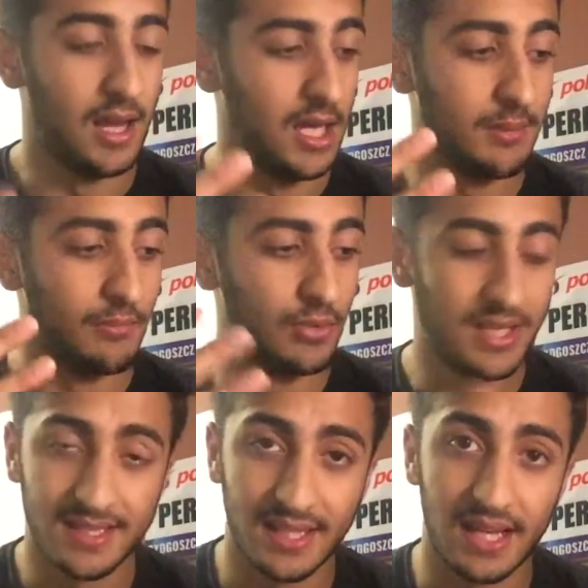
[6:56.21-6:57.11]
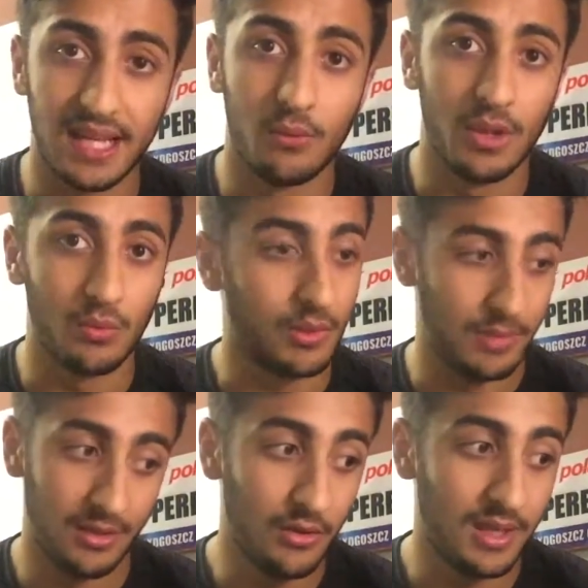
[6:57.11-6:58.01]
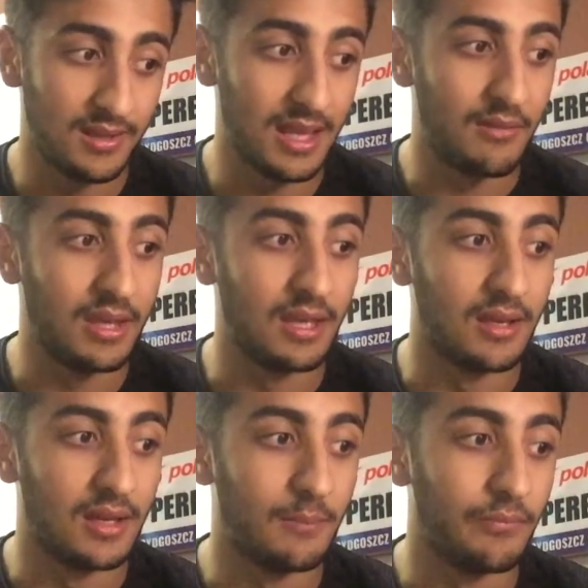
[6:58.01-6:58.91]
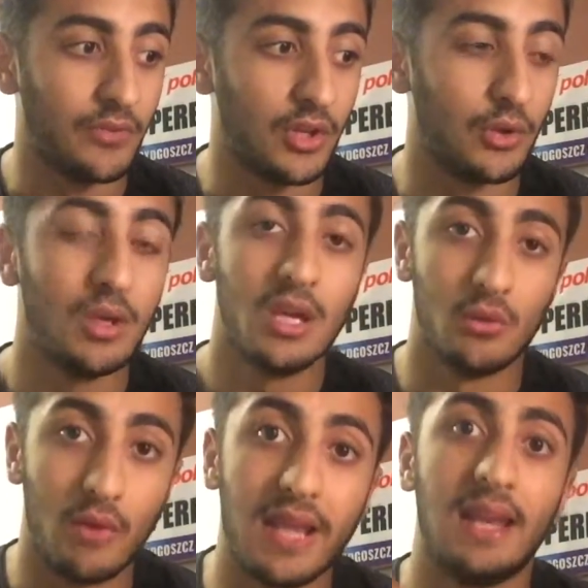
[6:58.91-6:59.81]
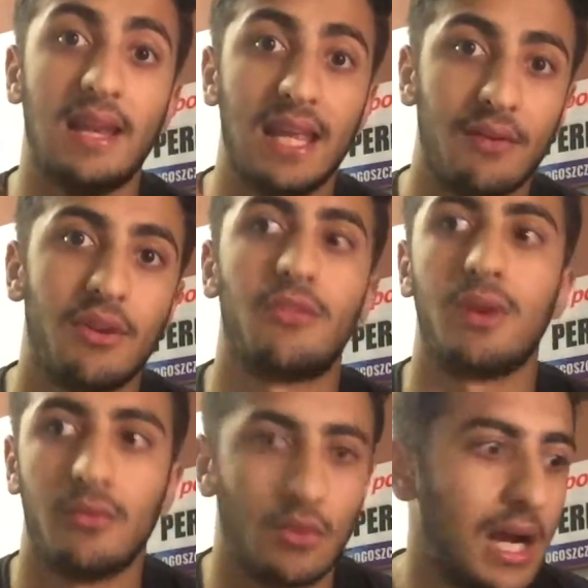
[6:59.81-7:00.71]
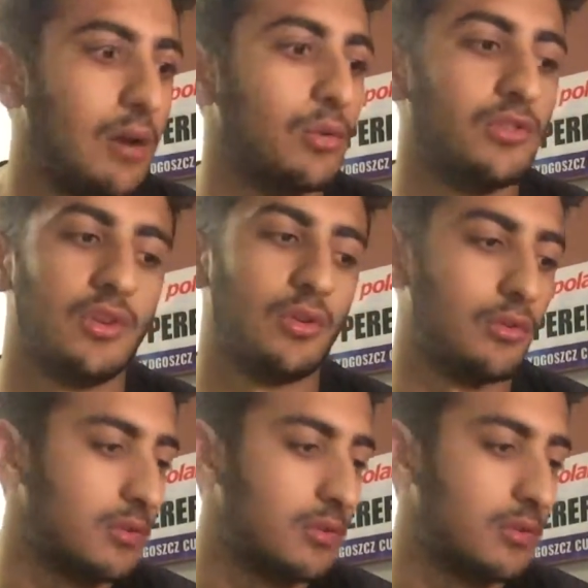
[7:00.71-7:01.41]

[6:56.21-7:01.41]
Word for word: Um, realistically, what you want to be doing is having, um, you know, regularly every three, four hours, you know,